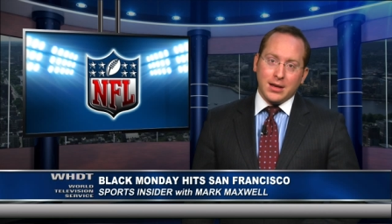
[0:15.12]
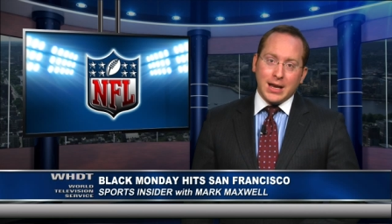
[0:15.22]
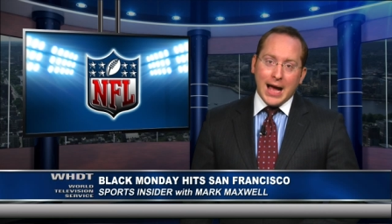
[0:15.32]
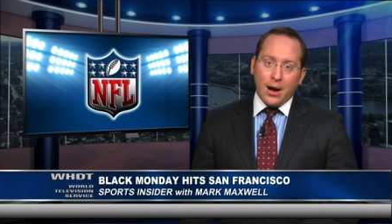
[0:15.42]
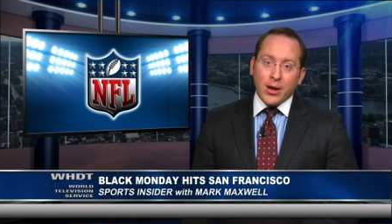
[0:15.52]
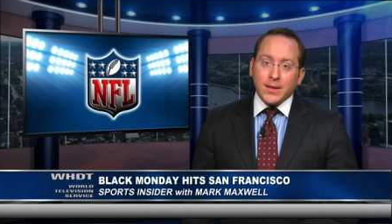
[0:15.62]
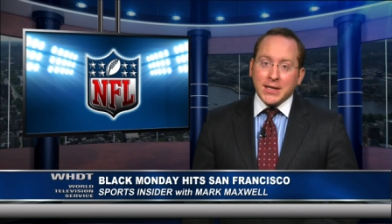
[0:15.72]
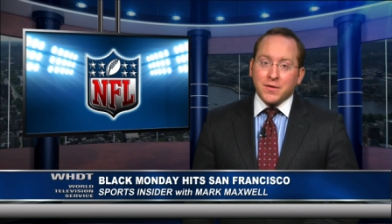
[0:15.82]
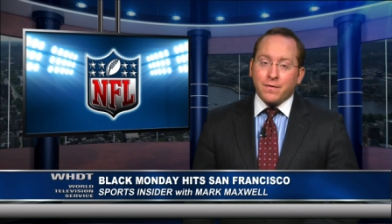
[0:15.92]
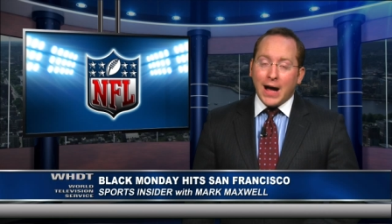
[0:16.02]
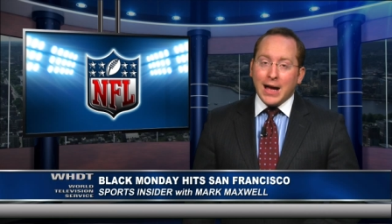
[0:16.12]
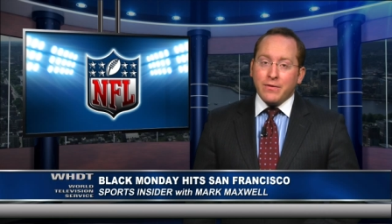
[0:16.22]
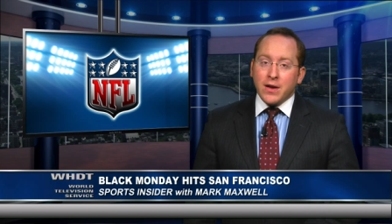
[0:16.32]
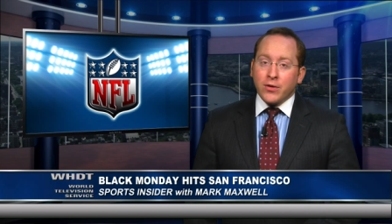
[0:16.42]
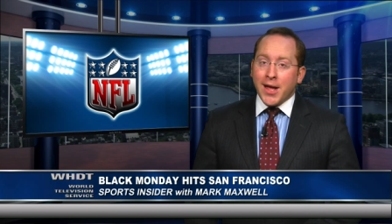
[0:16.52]
Now, at least
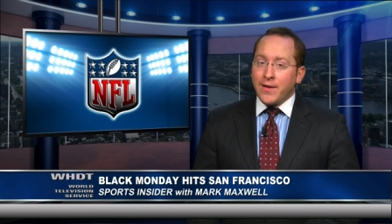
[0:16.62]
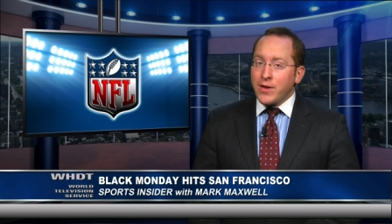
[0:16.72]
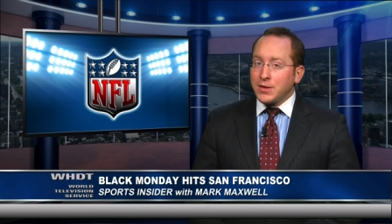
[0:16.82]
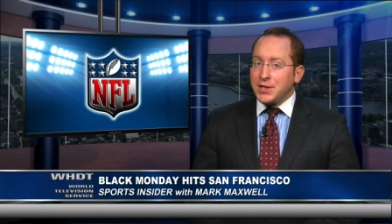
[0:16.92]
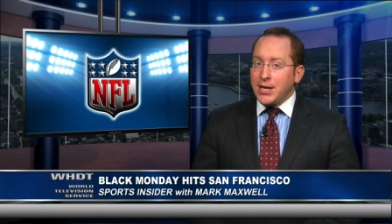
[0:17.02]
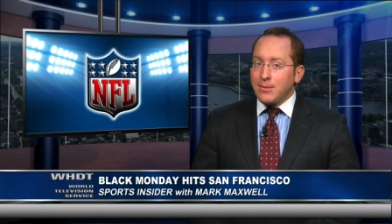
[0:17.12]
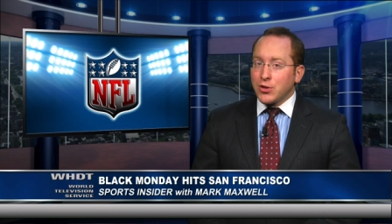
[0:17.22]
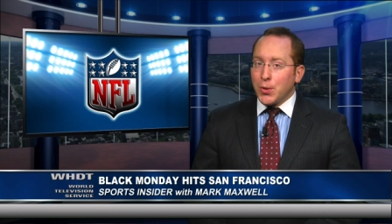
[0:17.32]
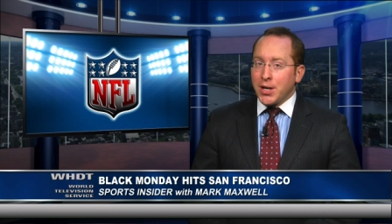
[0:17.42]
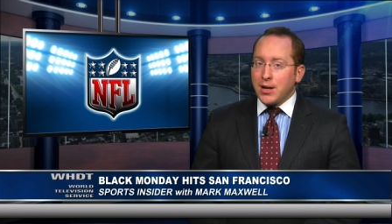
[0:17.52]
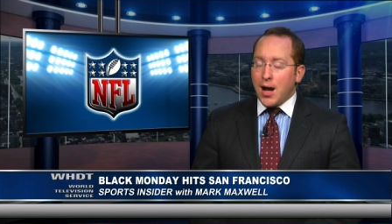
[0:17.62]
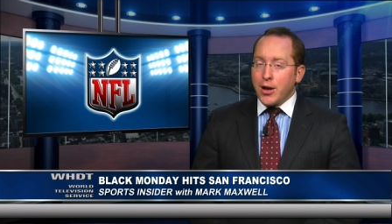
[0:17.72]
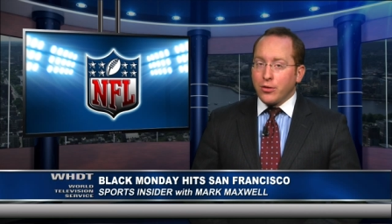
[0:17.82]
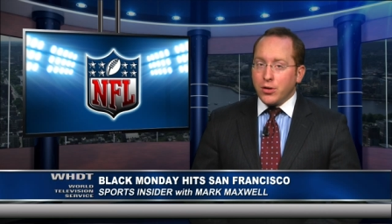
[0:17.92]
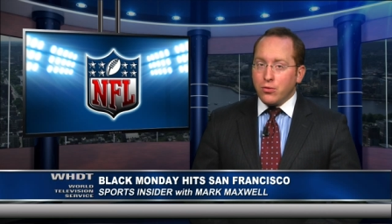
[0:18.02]
five different NFL teams are looking to
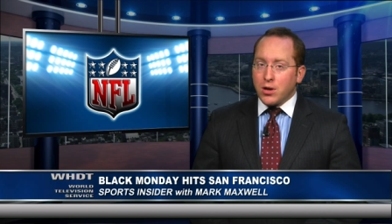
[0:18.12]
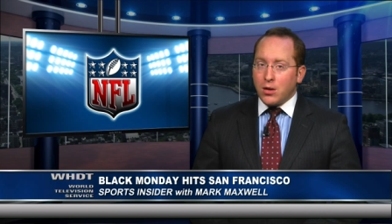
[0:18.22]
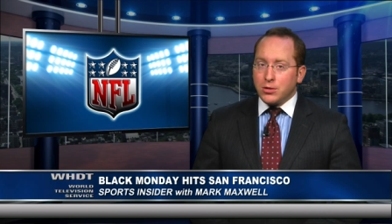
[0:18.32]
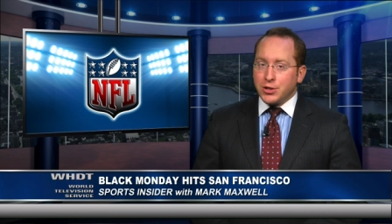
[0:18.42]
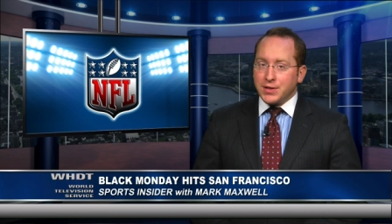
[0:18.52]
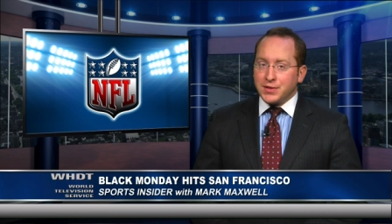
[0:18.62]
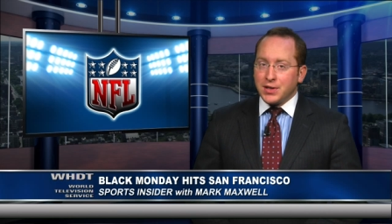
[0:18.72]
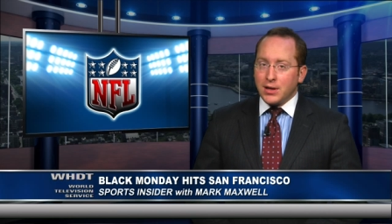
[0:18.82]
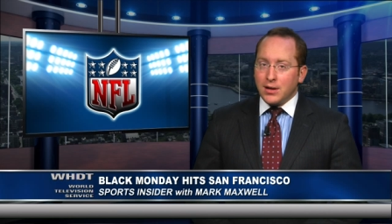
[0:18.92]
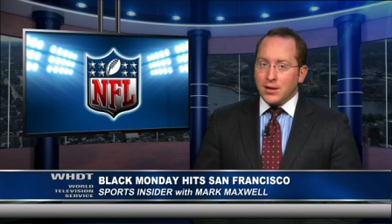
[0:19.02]
hire new coaches.